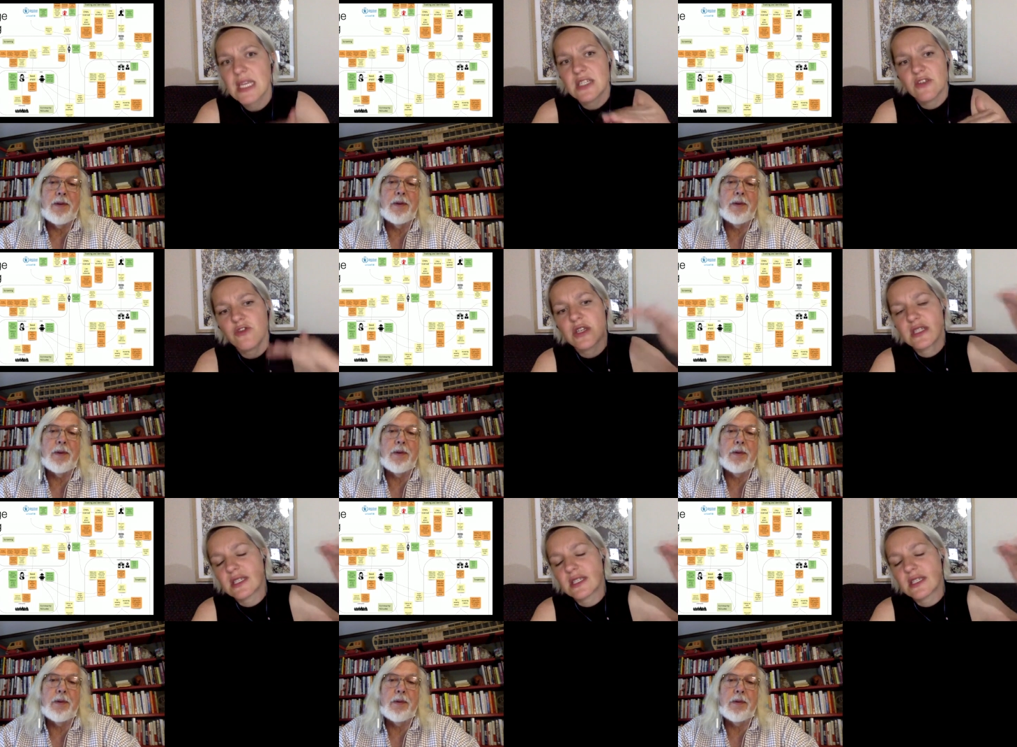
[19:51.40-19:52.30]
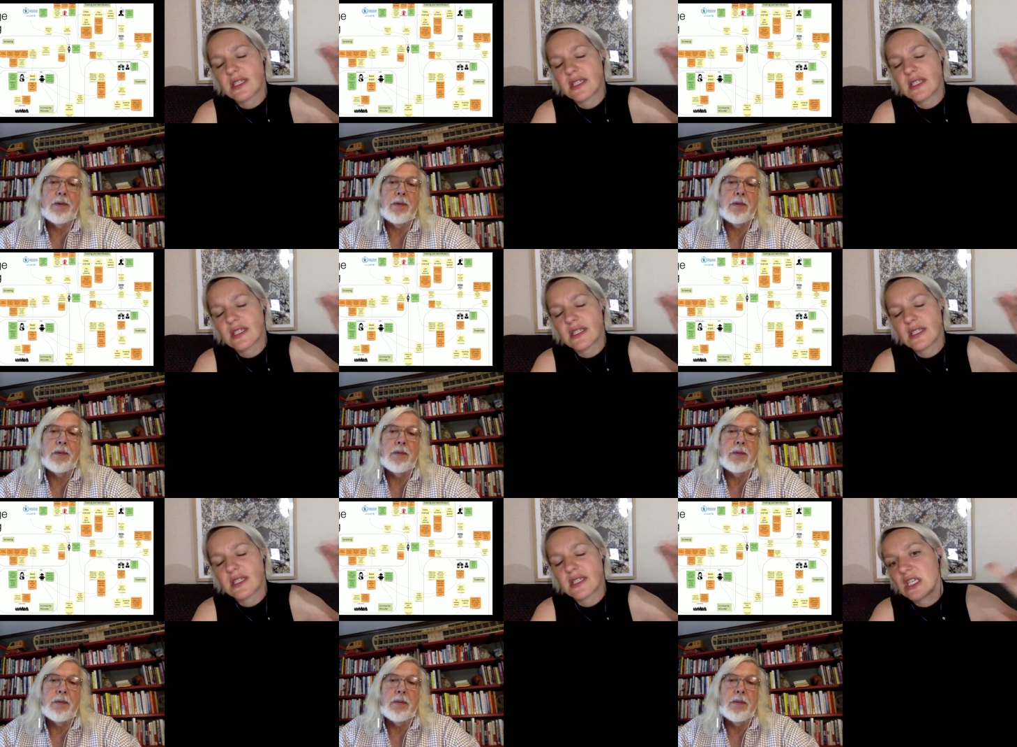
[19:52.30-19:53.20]
Speaker 1: different um,
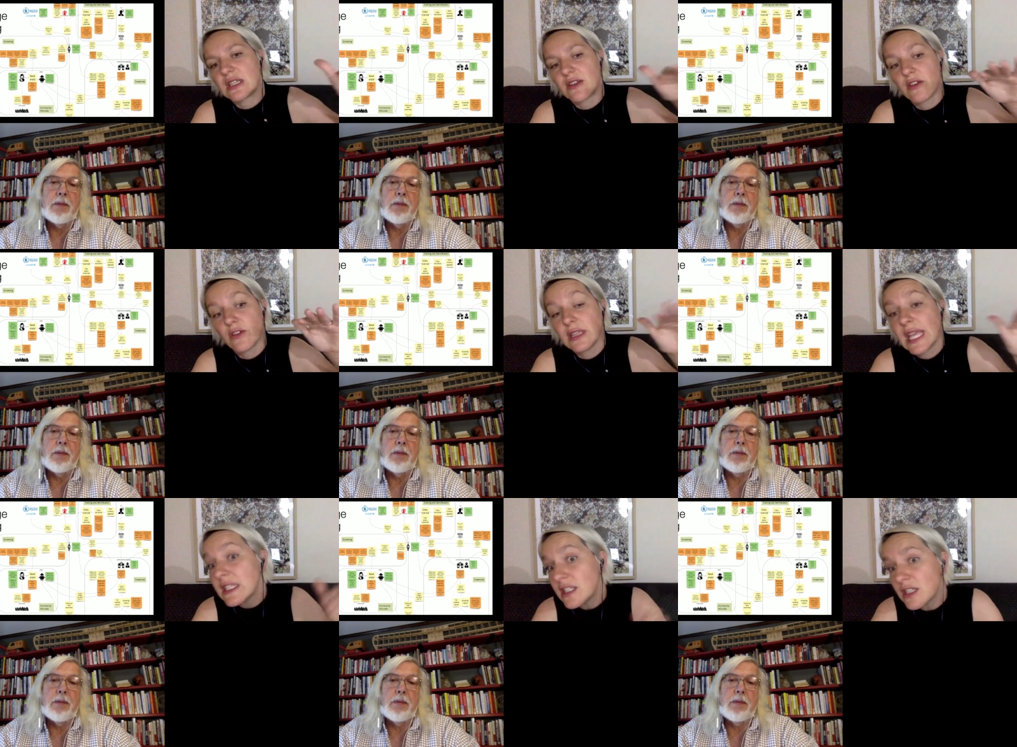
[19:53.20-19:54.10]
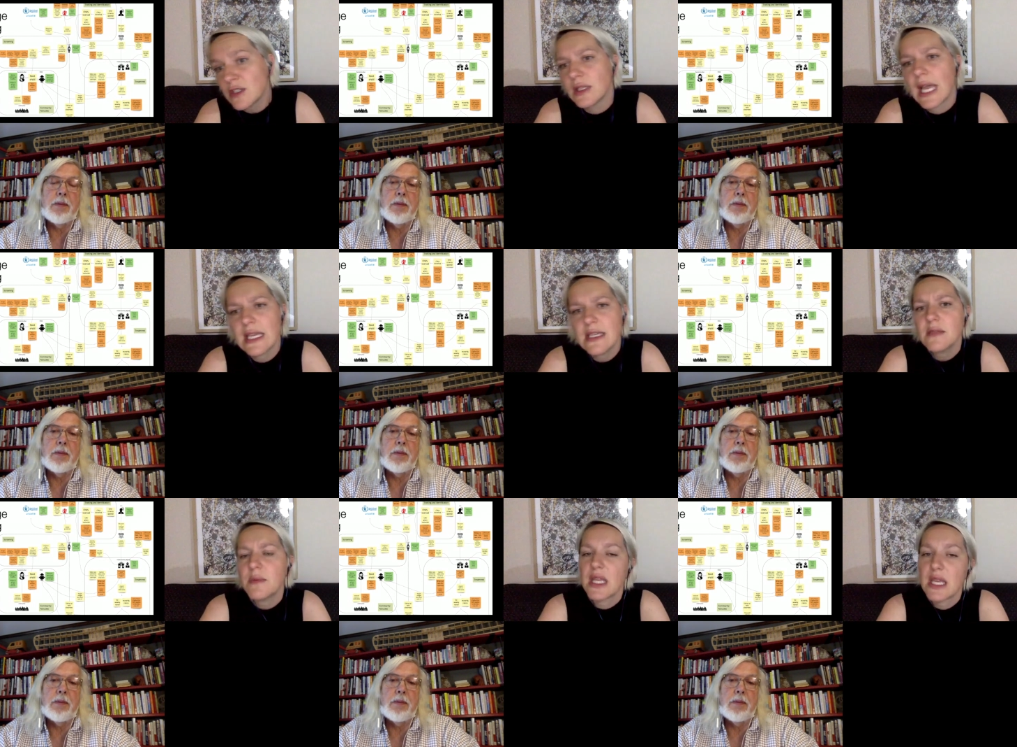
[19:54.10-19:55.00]
strategic lenses or
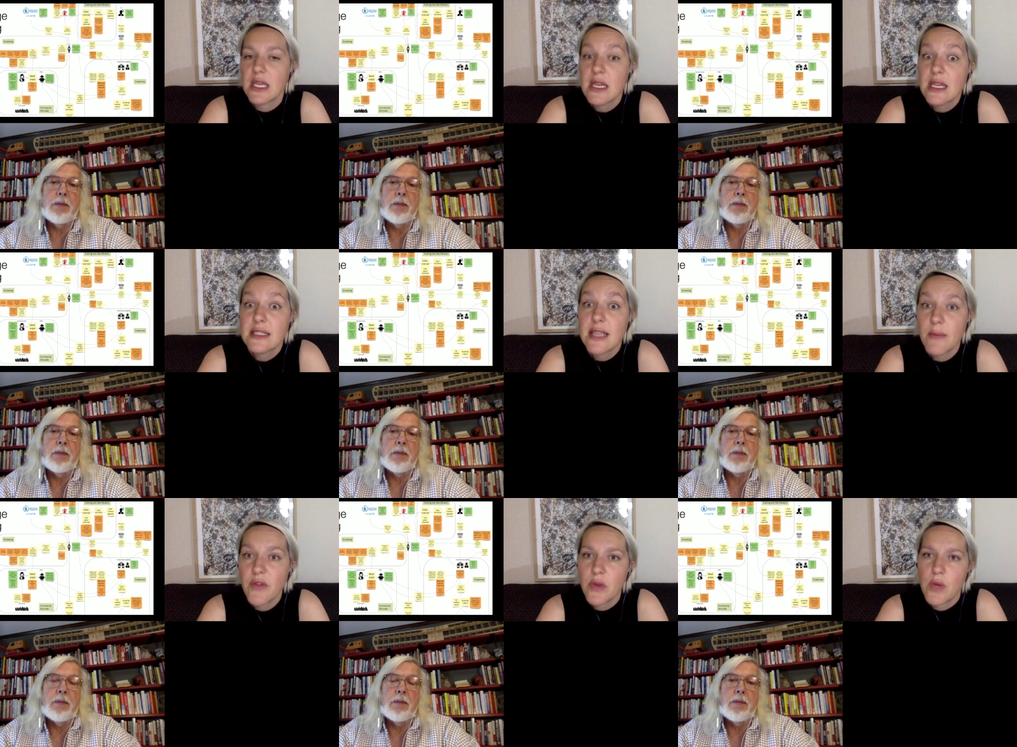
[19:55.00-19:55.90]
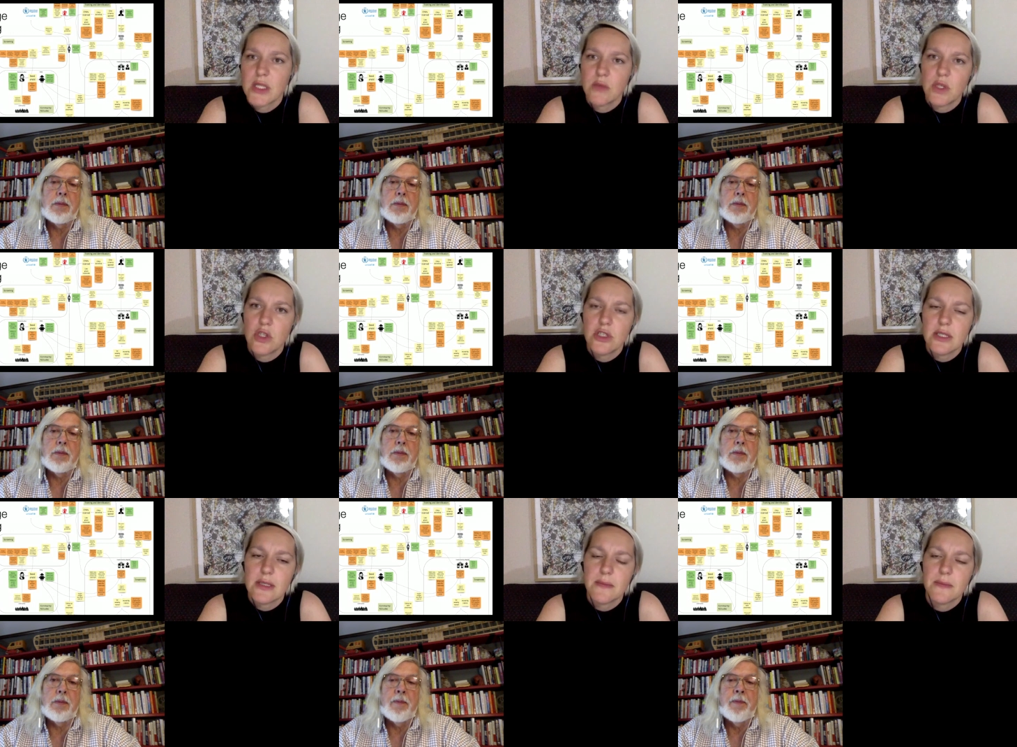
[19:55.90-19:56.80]
layers, but they're some of the ones we
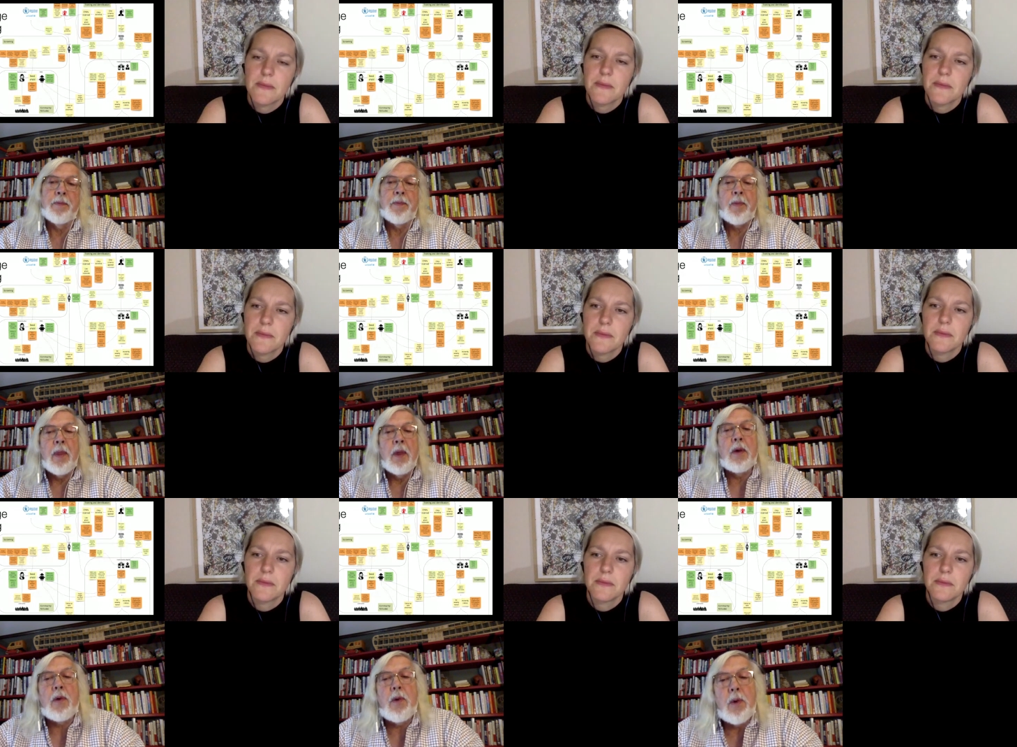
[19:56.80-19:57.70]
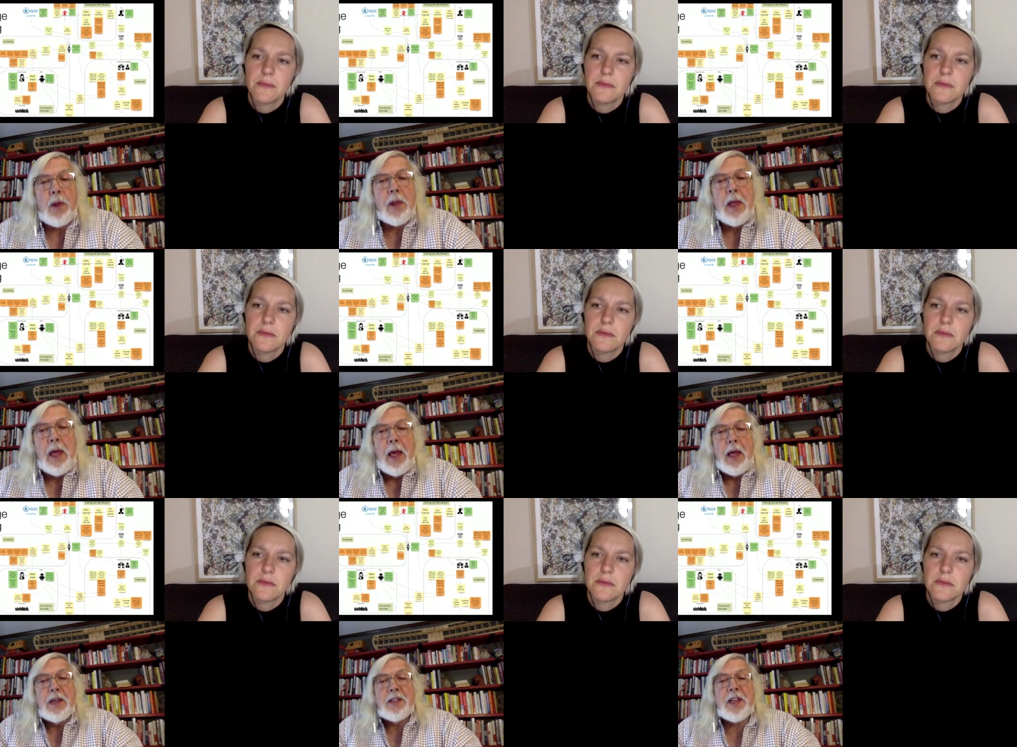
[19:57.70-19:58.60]
used.
Speaker 2: Cool.
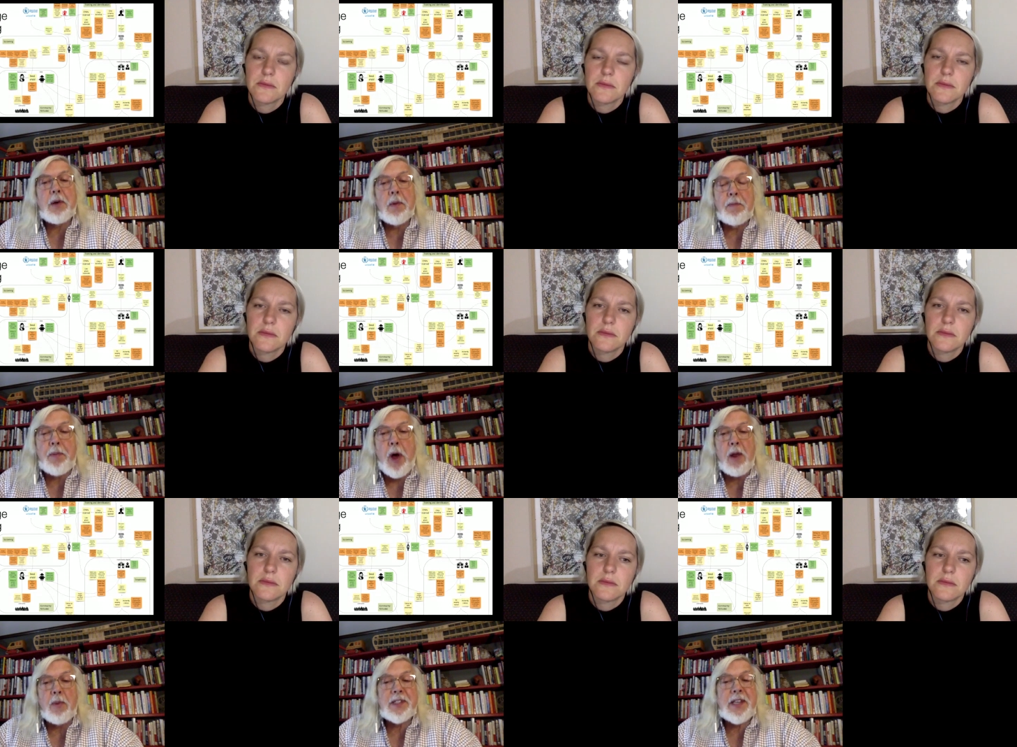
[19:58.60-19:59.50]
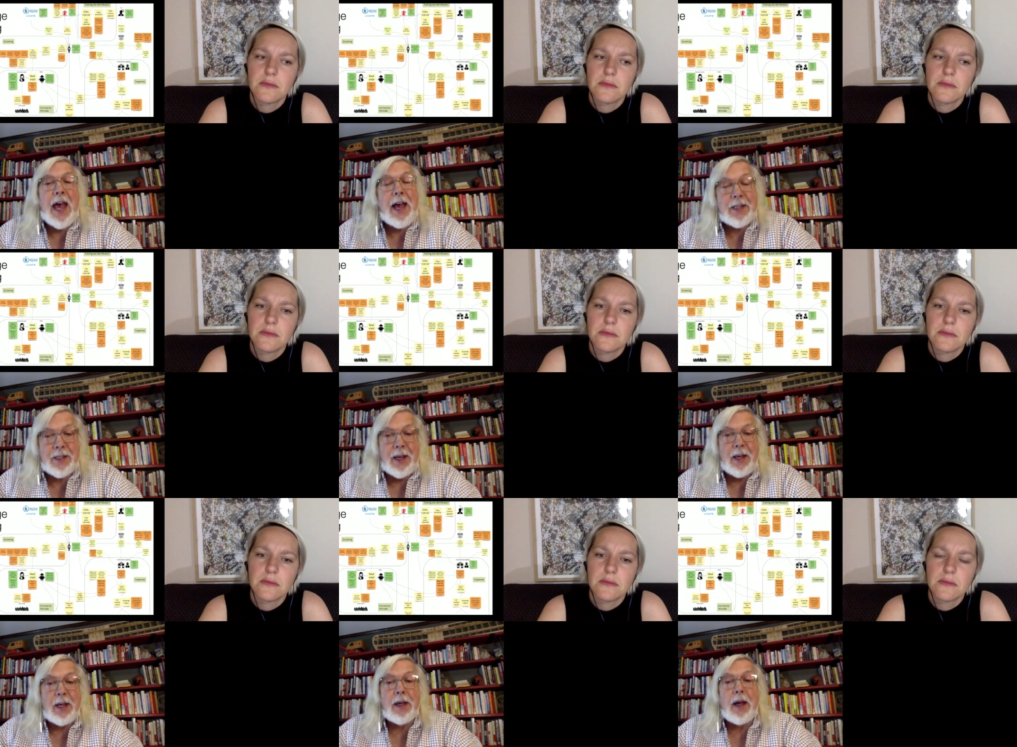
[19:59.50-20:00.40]
So Paula was
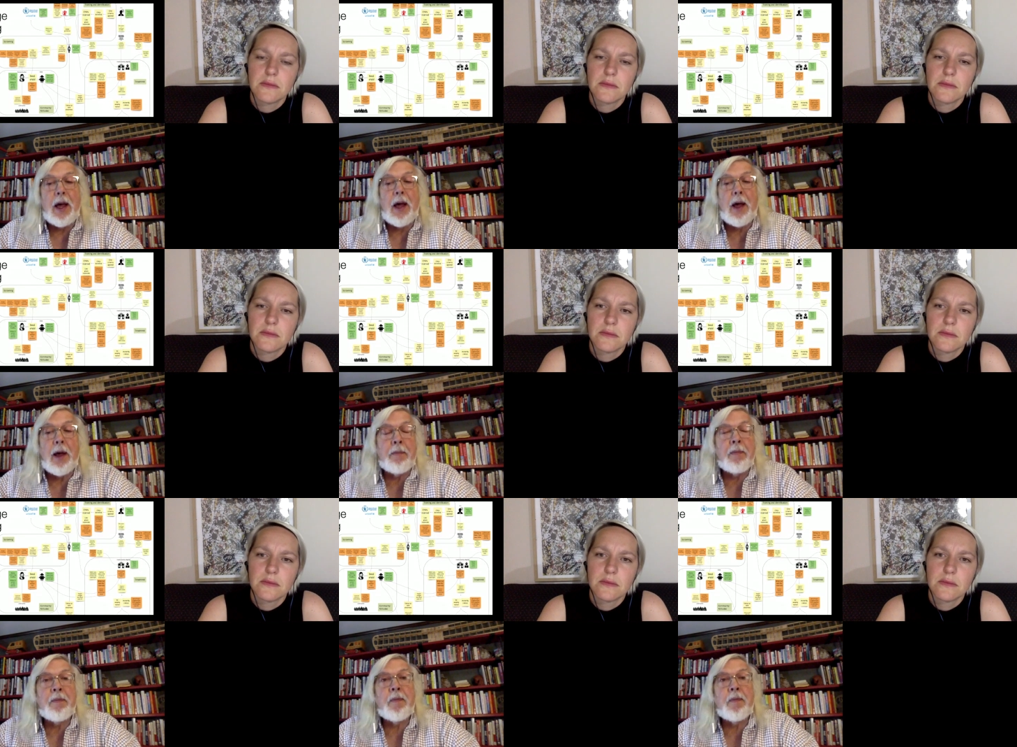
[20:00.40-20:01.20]
asking, um,